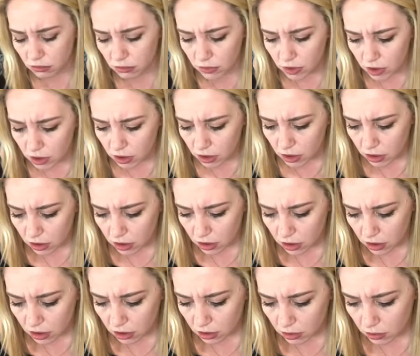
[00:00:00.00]
I?
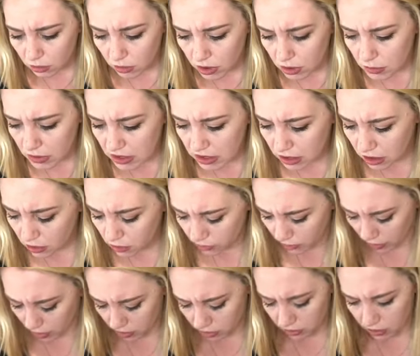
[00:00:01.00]
Where's my
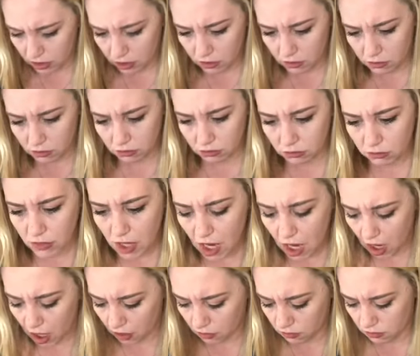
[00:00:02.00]
silver?
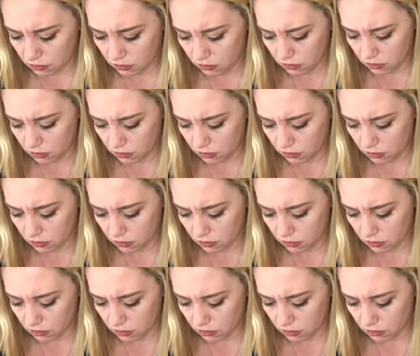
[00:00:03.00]
Yeah.